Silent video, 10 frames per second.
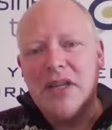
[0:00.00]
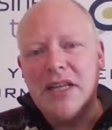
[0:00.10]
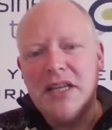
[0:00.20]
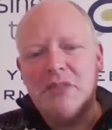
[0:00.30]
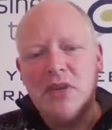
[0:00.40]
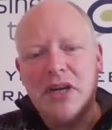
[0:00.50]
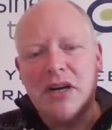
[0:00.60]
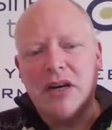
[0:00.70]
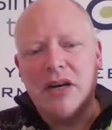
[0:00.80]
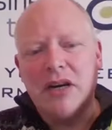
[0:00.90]
But this
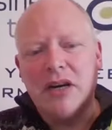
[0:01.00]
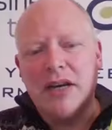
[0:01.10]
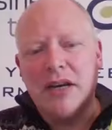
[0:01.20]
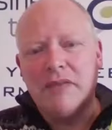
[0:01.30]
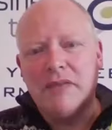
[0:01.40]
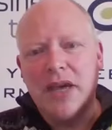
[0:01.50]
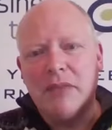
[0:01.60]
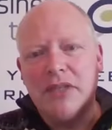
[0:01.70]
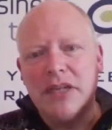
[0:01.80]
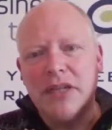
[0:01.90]
book I have
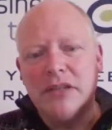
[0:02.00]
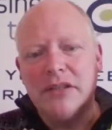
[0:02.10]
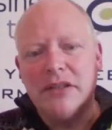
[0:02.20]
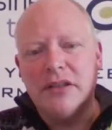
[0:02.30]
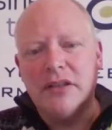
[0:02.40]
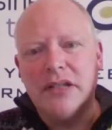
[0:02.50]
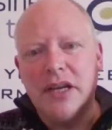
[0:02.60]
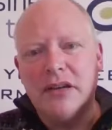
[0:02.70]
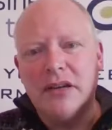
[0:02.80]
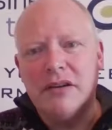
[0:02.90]
kept since
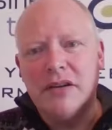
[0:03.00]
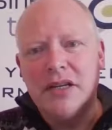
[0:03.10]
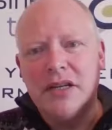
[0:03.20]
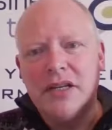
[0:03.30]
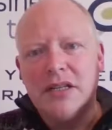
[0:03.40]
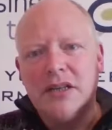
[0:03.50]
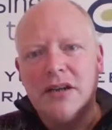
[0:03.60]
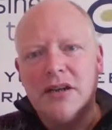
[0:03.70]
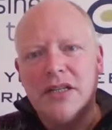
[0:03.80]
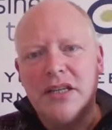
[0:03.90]

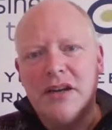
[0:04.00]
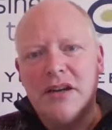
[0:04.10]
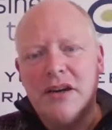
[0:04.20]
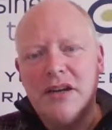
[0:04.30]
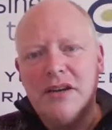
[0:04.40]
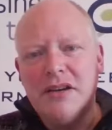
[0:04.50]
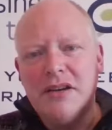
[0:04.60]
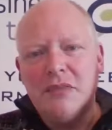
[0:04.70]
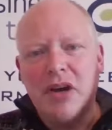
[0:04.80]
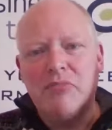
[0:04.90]
1999.
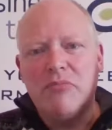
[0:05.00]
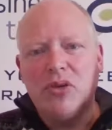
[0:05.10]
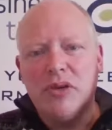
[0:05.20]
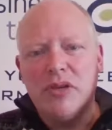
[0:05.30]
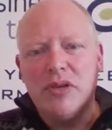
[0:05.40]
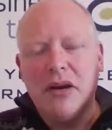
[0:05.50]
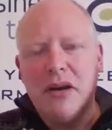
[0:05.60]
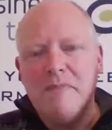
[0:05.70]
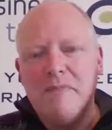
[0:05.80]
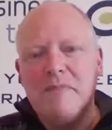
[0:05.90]
My employer at the
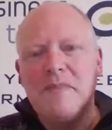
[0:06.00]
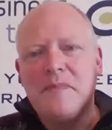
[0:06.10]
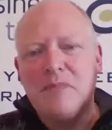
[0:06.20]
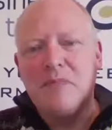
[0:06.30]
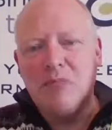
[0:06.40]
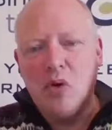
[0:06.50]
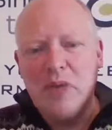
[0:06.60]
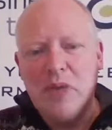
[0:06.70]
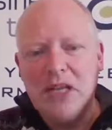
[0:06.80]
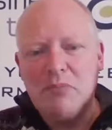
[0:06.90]
time
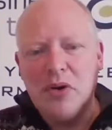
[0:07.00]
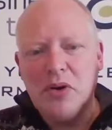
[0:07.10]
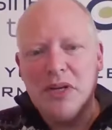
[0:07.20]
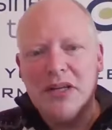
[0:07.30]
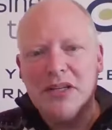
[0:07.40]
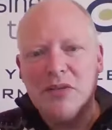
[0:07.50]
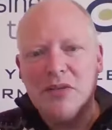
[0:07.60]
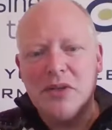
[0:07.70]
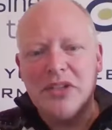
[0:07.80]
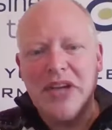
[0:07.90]
bought me this book.
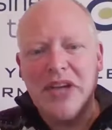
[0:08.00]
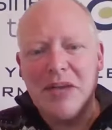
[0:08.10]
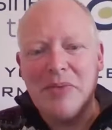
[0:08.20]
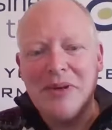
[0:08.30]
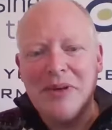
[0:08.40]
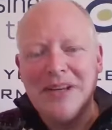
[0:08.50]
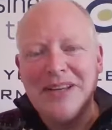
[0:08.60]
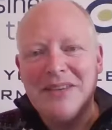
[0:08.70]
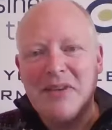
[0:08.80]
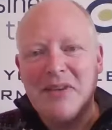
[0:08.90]
It wasn't cheap. I think
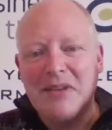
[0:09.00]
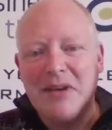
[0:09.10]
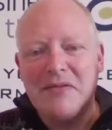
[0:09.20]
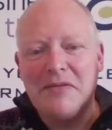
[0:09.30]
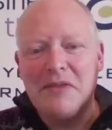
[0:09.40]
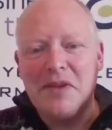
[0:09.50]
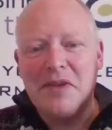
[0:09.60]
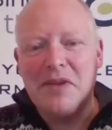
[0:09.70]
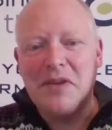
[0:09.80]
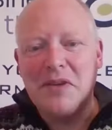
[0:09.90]
it was about
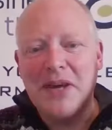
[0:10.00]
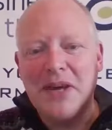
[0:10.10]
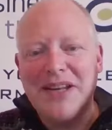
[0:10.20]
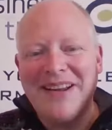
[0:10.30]
50 quid.